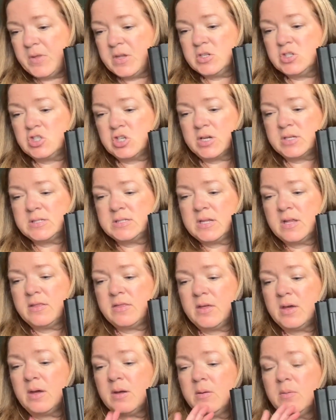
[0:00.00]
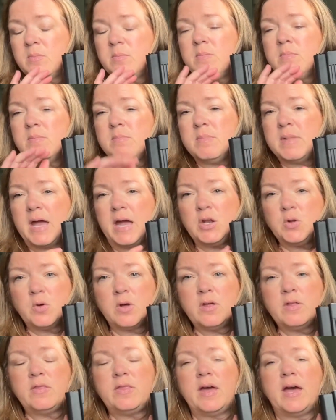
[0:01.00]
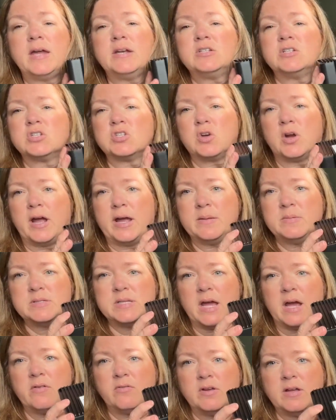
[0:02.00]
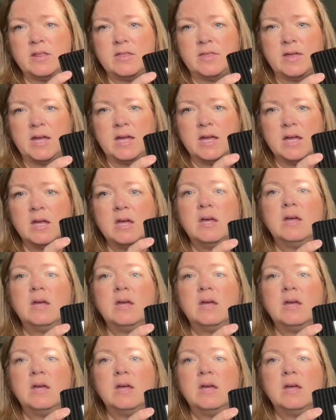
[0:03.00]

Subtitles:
just the manual that describes everything,